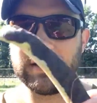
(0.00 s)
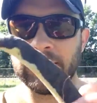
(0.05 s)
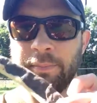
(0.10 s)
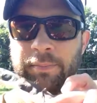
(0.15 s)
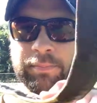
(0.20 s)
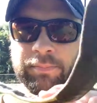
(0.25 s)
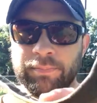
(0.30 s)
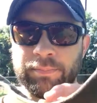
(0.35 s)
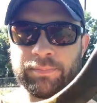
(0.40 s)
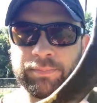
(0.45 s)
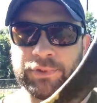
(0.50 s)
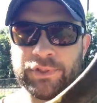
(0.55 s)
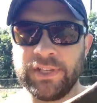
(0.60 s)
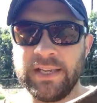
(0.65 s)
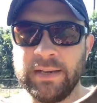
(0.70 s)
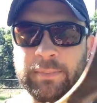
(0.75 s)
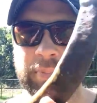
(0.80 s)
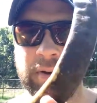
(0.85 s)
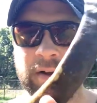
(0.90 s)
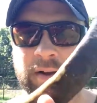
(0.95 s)

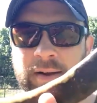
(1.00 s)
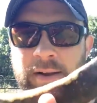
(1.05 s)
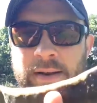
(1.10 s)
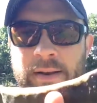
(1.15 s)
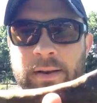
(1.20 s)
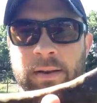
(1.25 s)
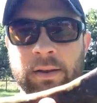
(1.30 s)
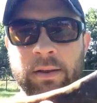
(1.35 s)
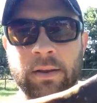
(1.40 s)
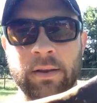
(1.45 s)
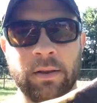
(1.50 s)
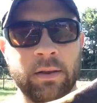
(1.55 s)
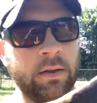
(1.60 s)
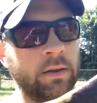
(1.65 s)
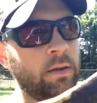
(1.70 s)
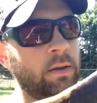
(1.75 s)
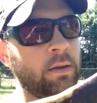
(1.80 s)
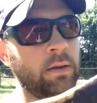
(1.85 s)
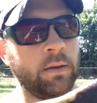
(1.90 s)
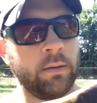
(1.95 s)
seed pod.
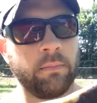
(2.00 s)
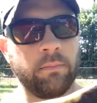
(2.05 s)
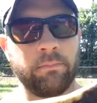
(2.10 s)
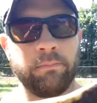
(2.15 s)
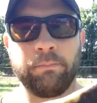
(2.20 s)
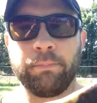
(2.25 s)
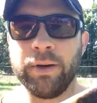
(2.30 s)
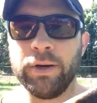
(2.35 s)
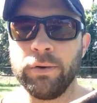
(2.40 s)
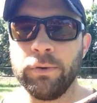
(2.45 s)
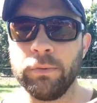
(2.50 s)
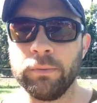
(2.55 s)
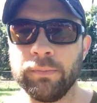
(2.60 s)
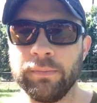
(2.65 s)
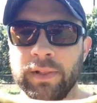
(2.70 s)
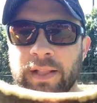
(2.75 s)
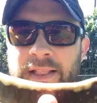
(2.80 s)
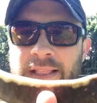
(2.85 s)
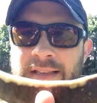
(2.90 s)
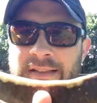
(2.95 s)

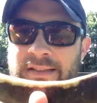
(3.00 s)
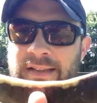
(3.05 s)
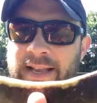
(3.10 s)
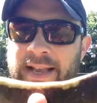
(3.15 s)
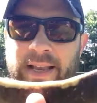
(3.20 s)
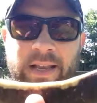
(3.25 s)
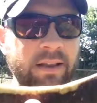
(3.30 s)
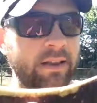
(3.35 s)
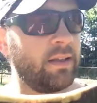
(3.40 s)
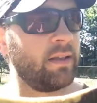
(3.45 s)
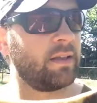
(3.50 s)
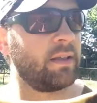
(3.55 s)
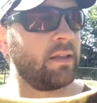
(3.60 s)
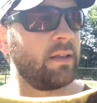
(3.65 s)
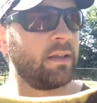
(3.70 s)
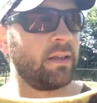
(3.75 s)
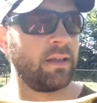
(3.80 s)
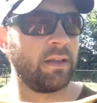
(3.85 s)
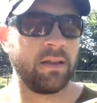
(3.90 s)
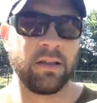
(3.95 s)
Boom. That thing's like
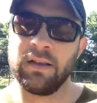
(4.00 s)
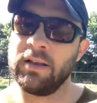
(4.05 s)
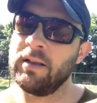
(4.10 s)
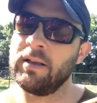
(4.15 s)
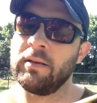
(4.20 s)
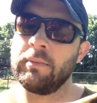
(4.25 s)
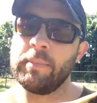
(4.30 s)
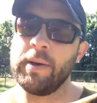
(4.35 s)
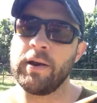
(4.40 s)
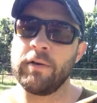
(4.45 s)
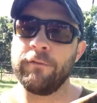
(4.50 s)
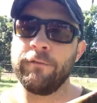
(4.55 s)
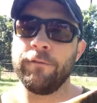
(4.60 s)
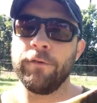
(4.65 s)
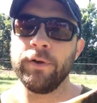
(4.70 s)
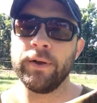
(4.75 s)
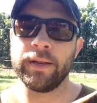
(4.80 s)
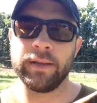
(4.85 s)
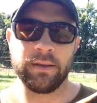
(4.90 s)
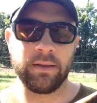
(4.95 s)
about a
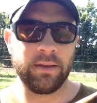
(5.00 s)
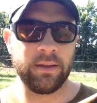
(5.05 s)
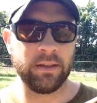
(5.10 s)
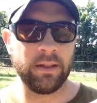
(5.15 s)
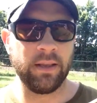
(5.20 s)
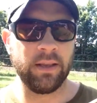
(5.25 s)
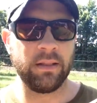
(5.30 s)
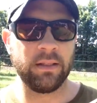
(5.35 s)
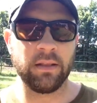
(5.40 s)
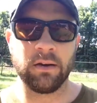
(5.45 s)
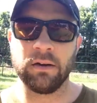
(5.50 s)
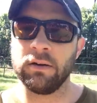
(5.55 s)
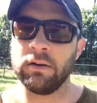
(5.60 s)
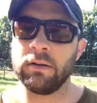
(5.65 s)
foot in length and